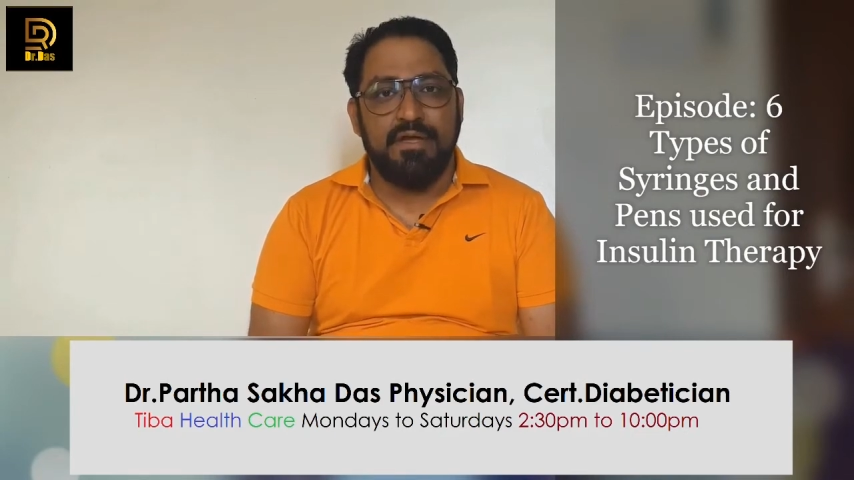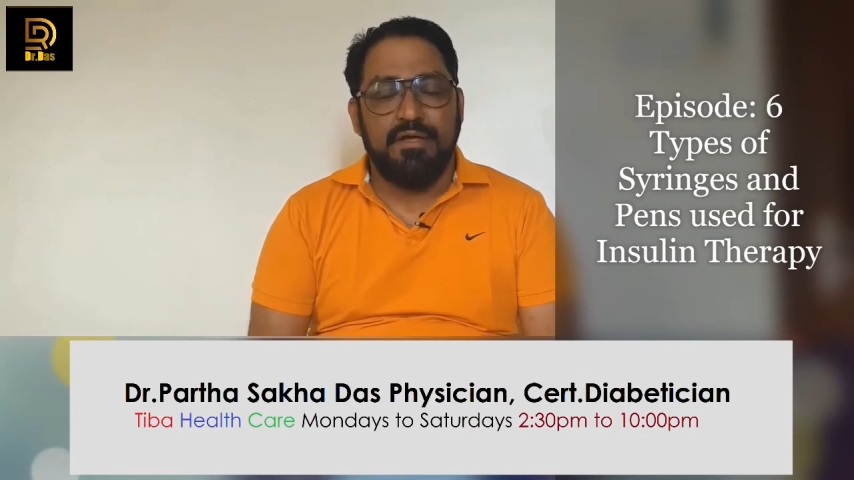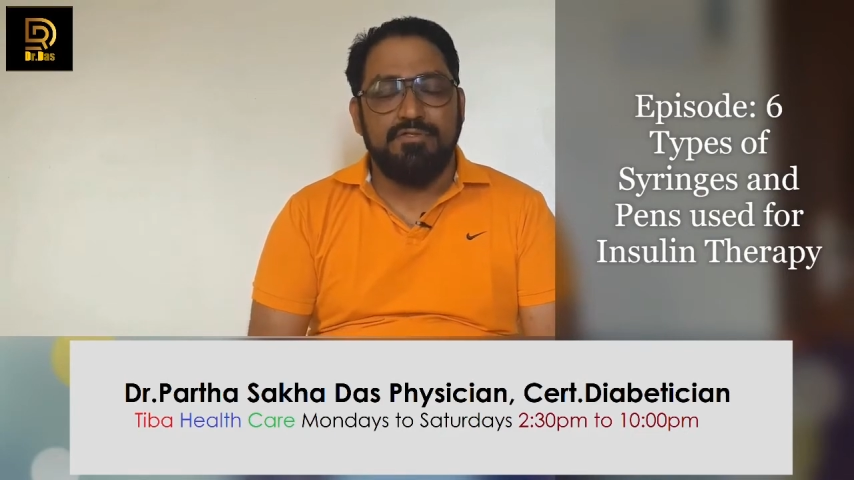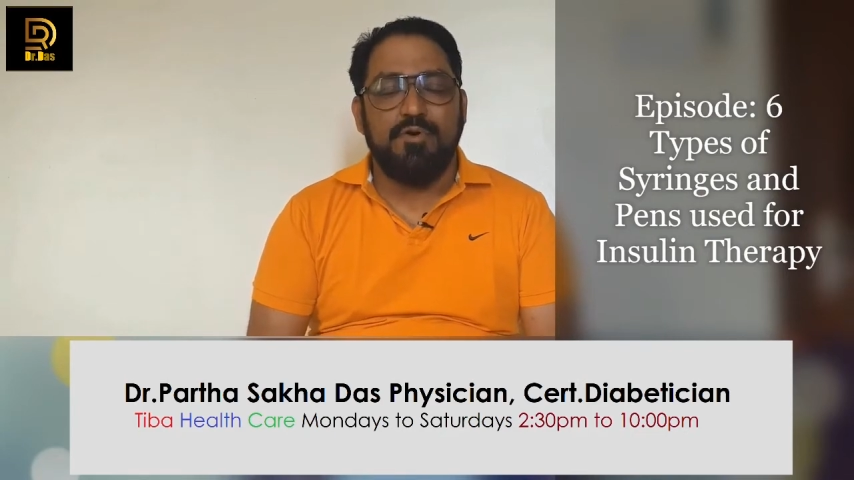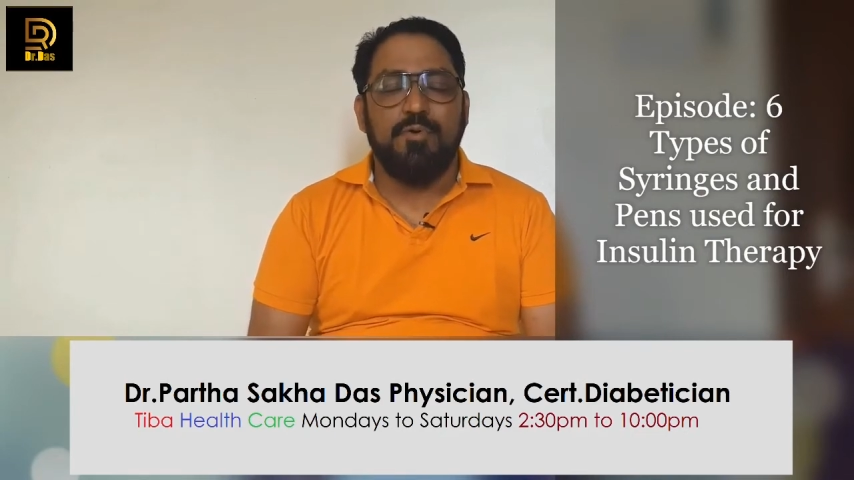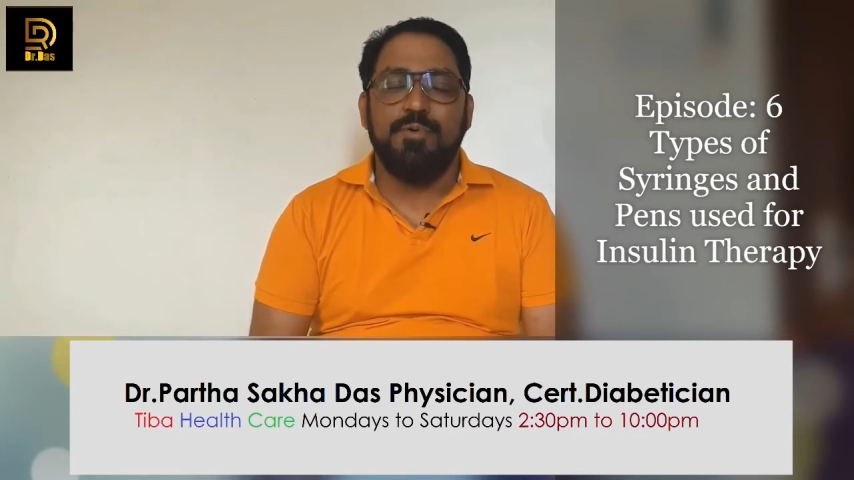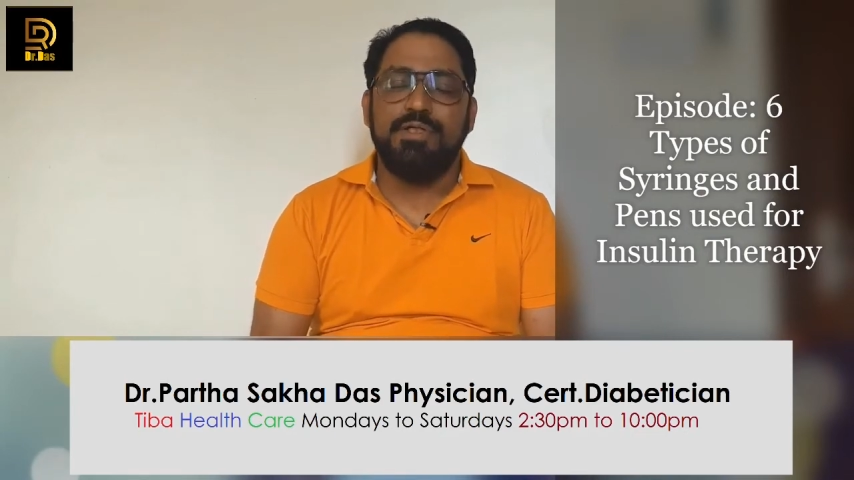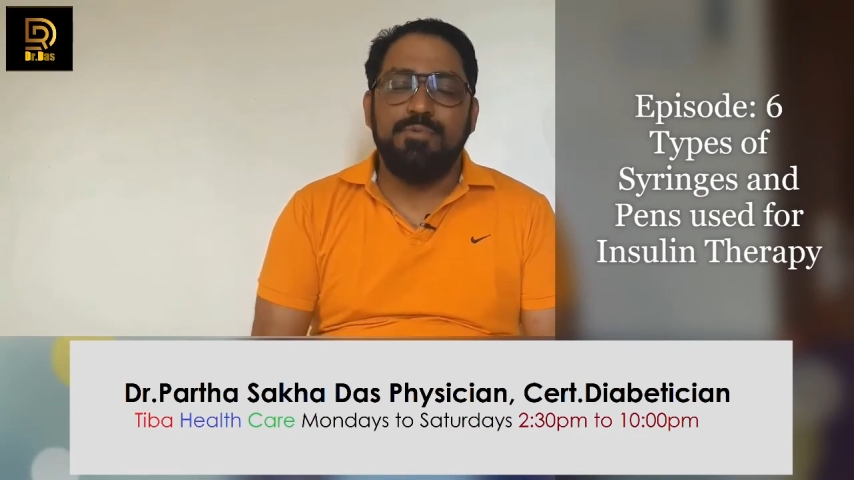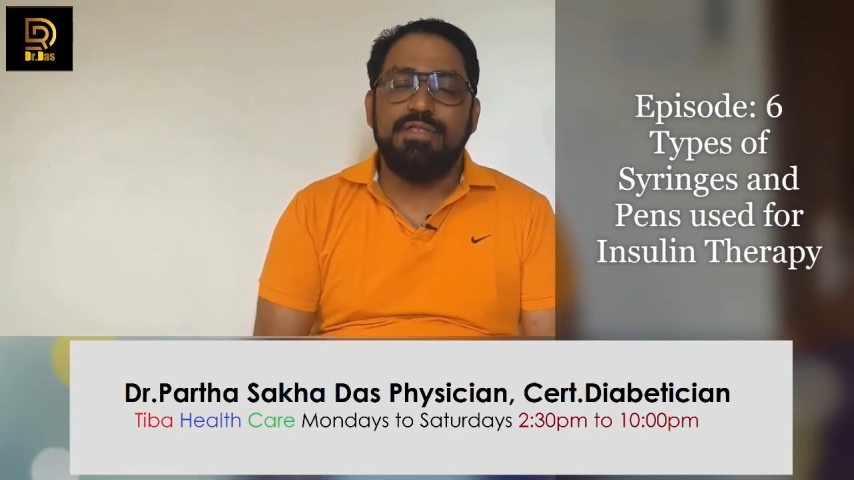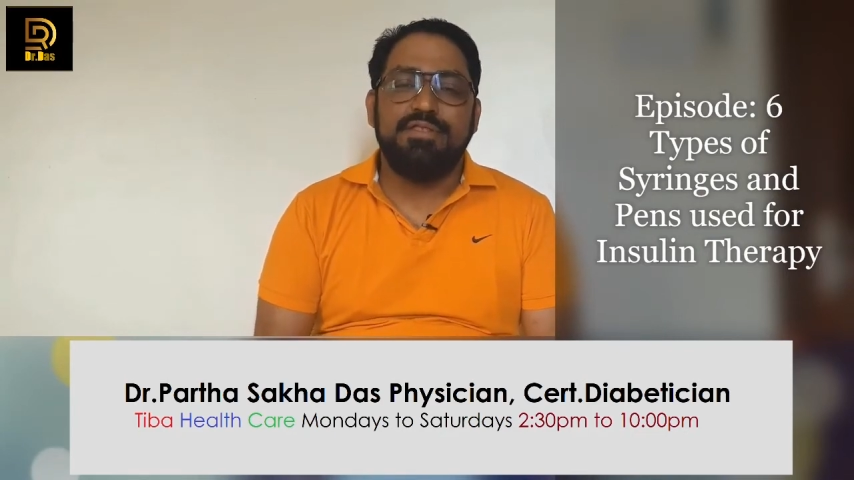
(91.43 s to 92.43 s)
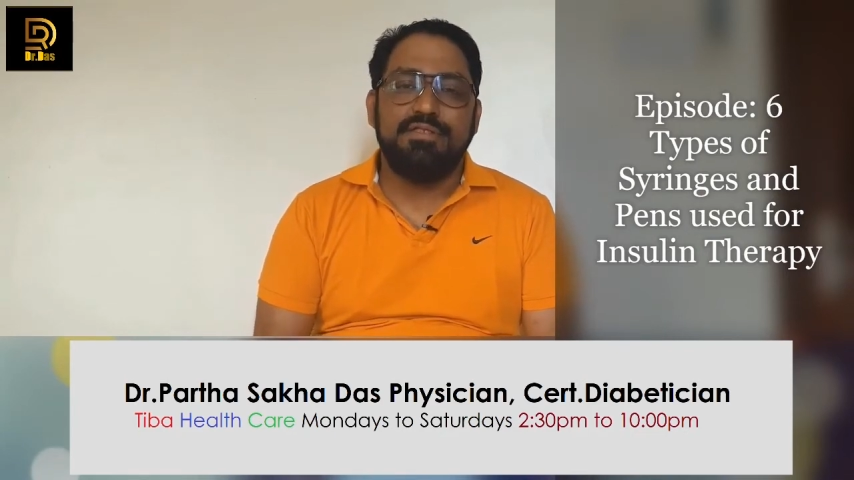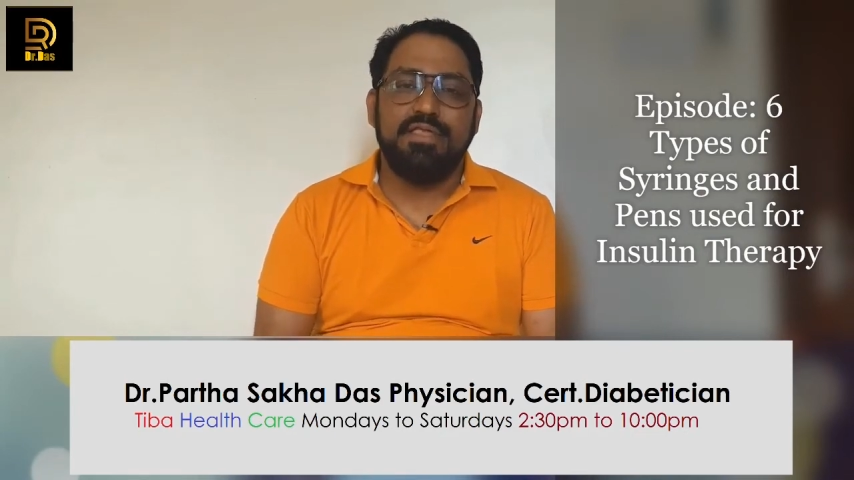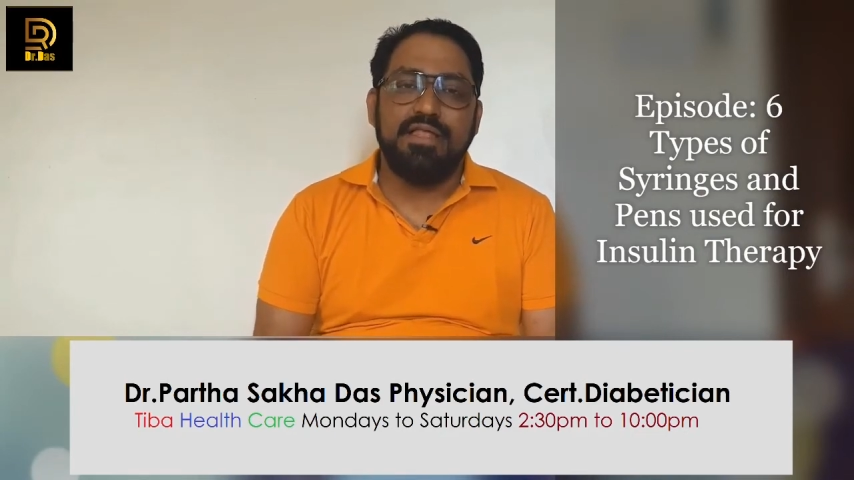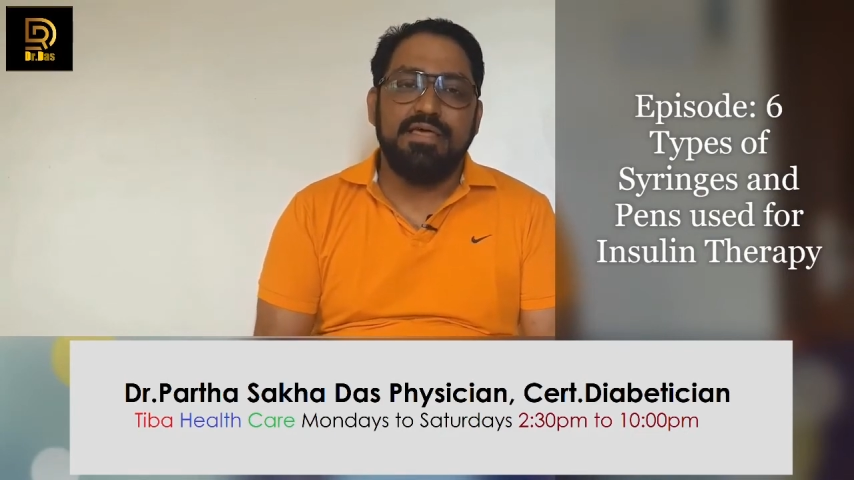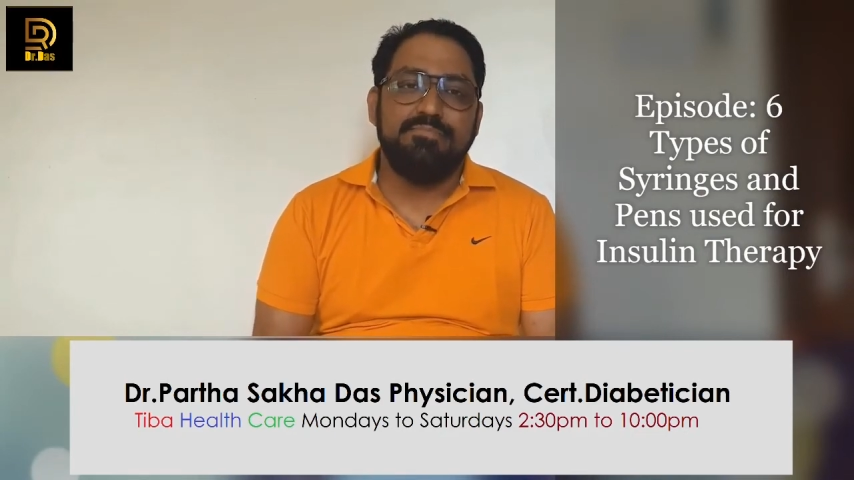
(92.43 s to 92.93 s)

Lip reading: So when we tell